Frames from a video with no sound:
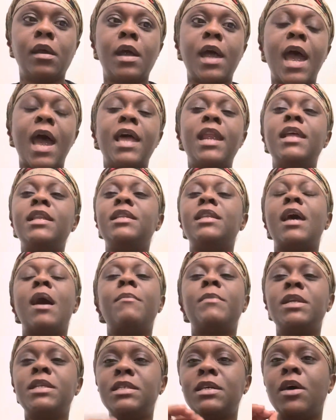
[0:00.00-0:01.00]
And I'm
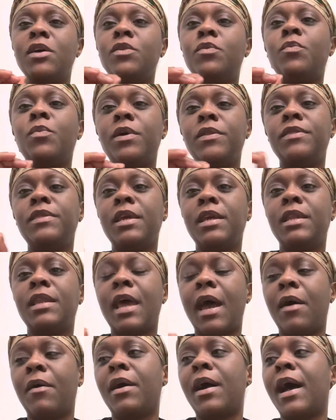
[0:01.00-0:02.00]
gonna tell you one thing
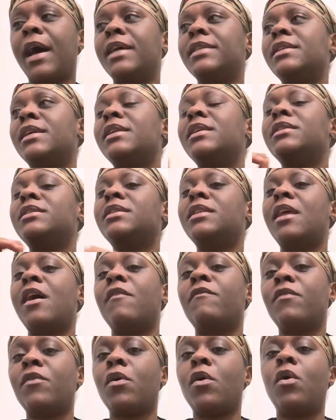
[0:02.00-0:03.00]
now, guys, it is
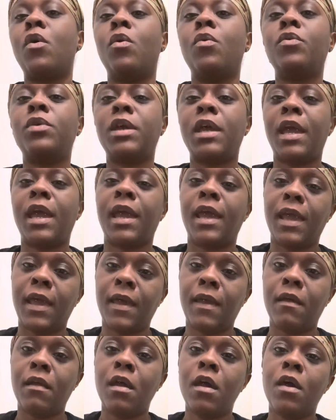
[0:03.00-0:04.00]
never
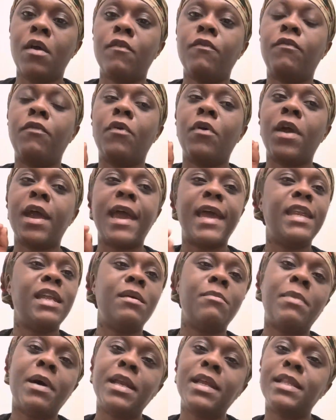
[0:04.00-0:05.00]
okay for
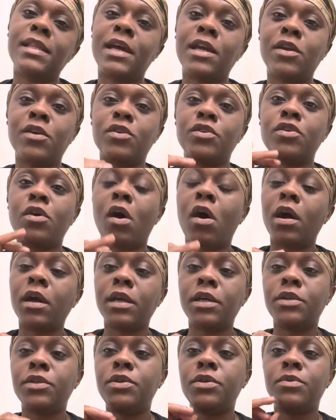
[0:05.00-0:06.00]
anybody that you're
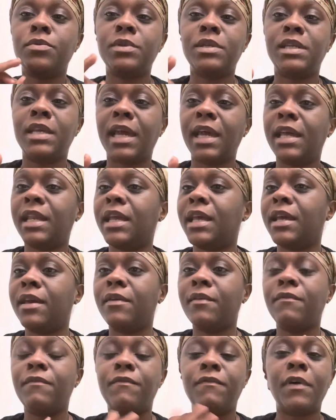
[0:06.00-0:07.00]
talking to,
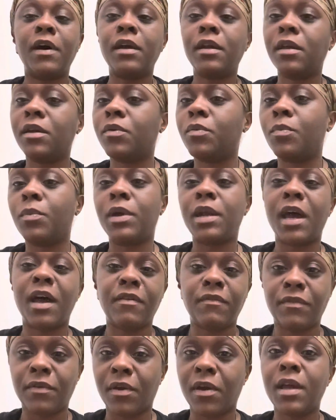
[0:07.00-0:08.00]
dating, fucking,
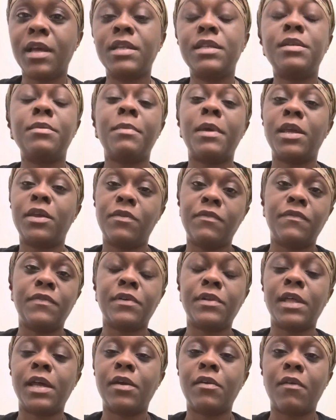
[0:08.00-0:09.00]
whatever, to make you
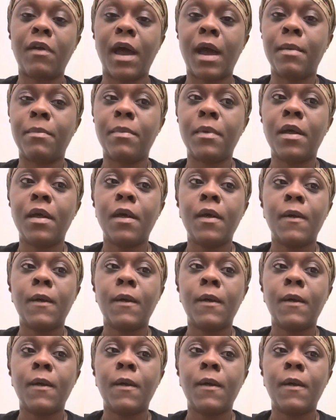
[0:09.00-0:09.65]
feel like crap,